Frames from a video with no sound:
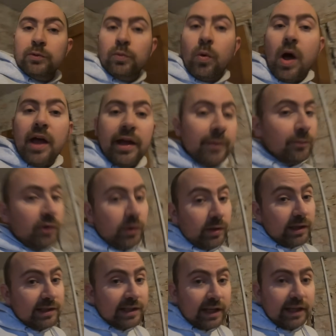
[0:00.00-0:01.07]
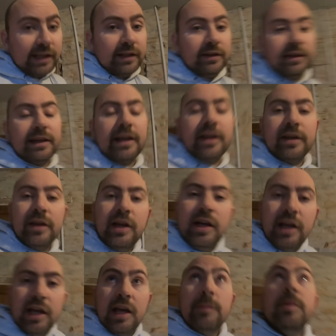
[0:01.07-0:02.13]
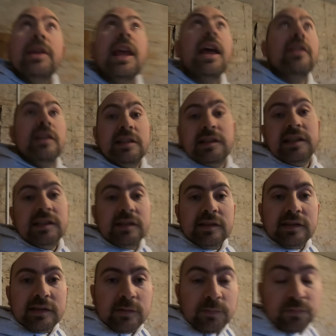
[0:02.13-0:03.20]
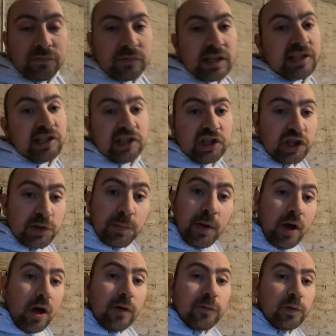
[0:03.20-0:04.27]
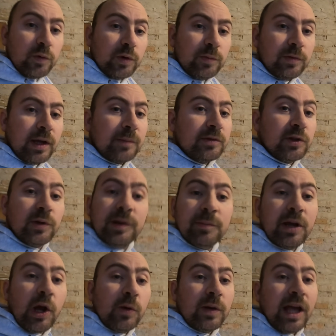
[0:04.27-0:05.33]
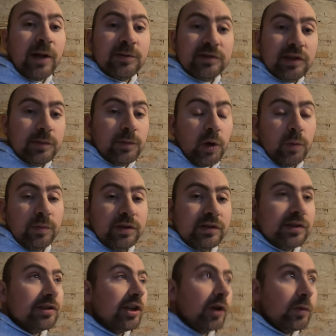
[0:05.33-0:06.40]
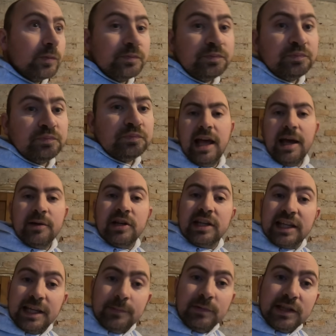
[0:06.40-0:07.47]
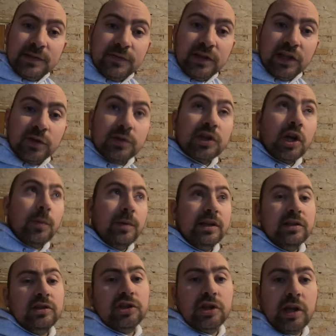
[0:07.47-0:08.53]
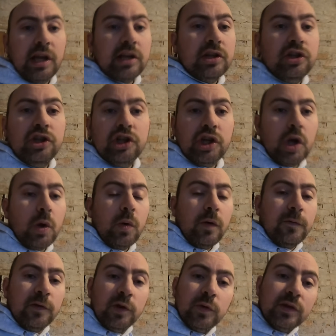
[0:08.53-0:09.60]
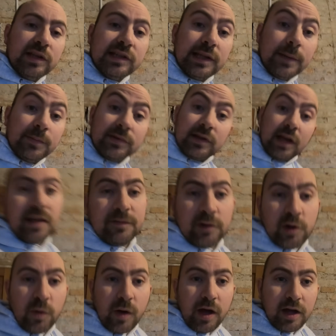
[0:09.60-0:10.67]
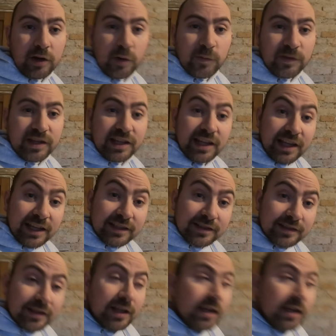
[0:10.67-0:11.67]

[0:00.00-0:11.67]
why I'm doing the tanking there. But yeah, this is This is just part of a room that I'm doing in my own house at the moment, so I'm going to keep these videos coming so that I can show a few of the tips that I've acquired over the years.